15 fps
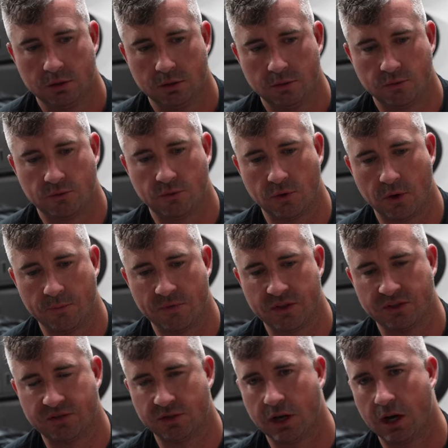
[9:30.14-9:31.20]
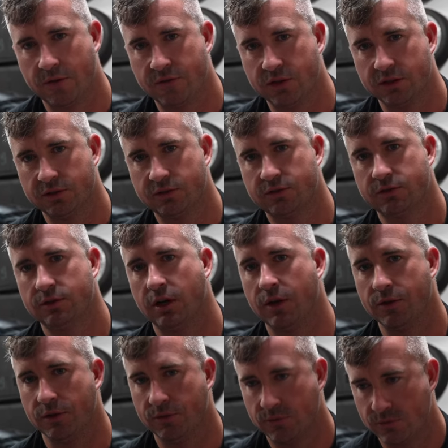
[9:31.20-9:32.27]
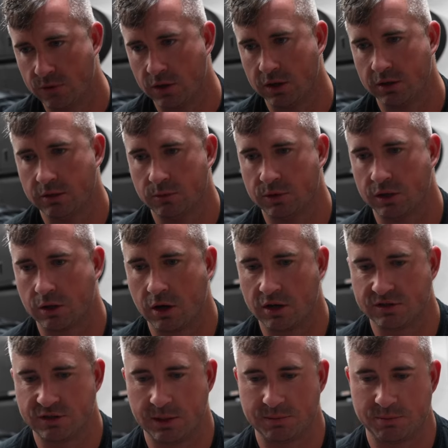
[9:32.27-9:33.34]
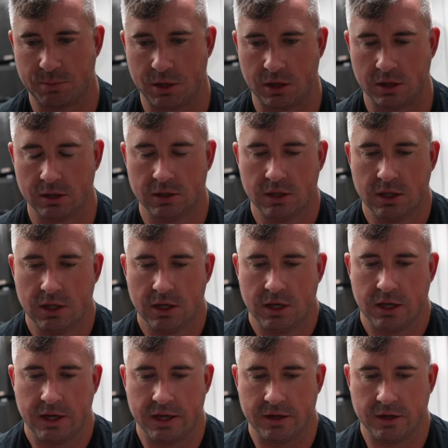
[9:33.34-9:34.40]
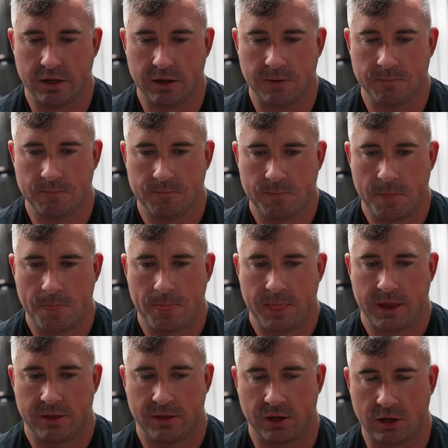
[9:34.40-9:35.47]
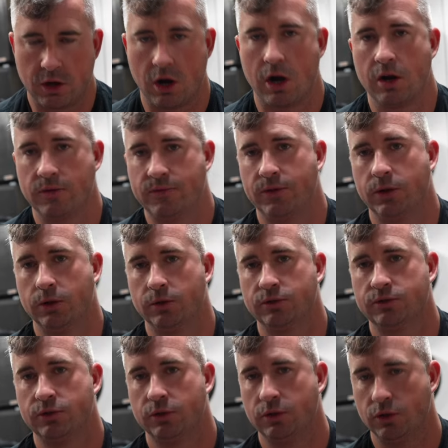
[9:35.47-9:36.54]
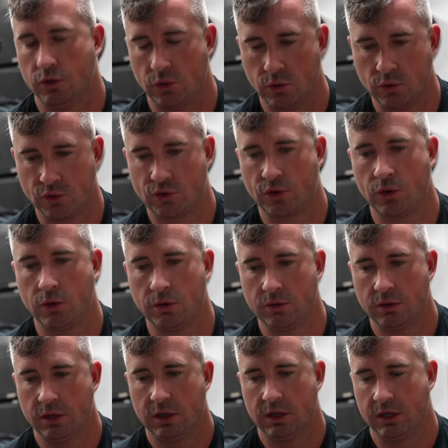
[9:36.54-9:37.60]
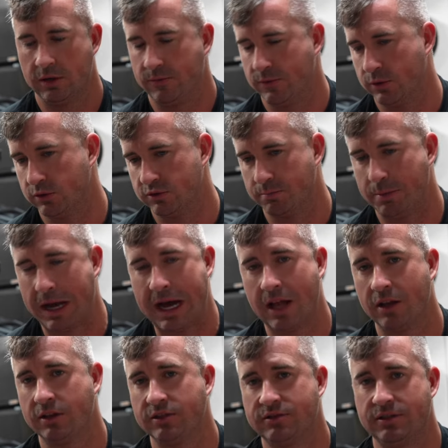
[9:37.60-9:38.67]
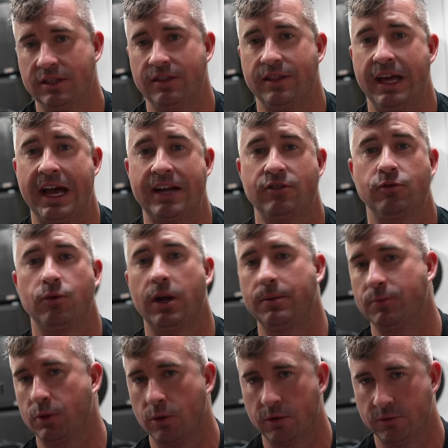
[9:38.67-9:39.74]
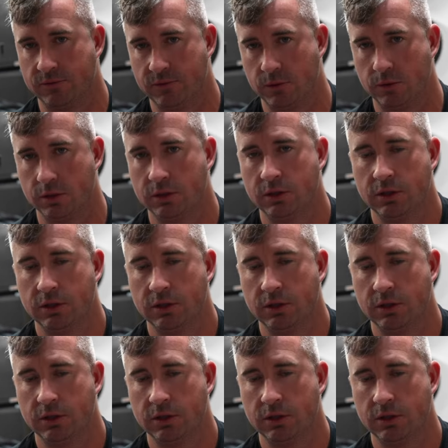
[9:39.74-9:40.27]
from the softest on the front with the Carceps bar. And the car feels neutral, it feels balanced, and that's what I'm going for.